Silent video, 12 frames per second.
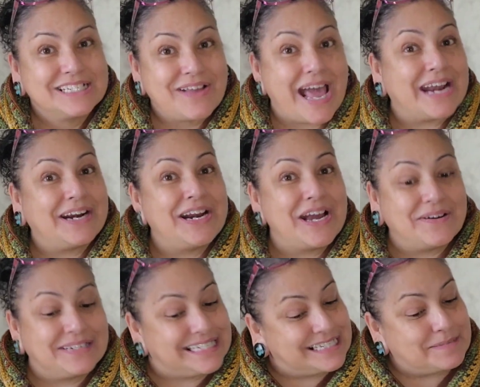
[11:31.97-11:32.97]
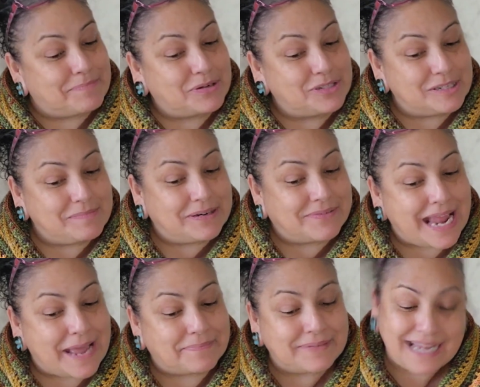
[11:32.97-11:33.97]
So I don't know. Is it supposed to be
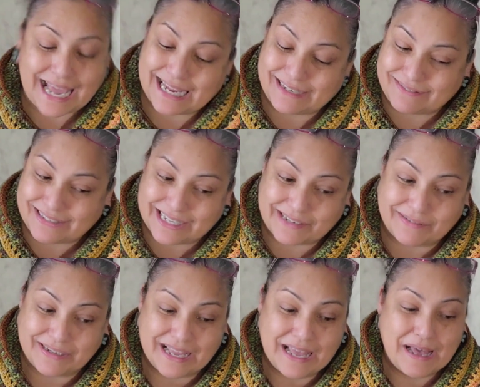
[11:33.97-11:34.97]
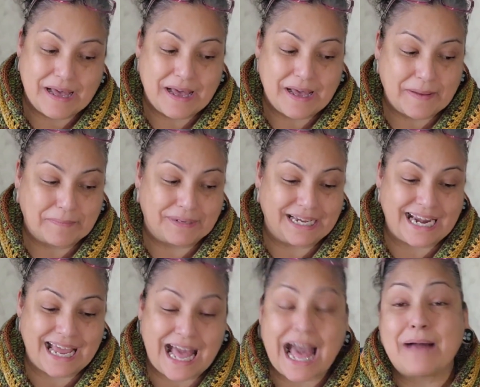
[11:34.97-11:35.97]
wrapped? I don't know.
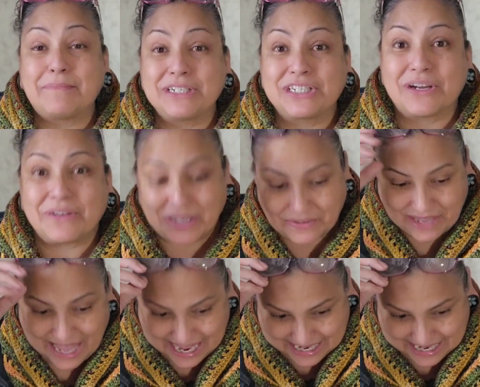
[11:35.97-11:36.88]
But I'm going to show you.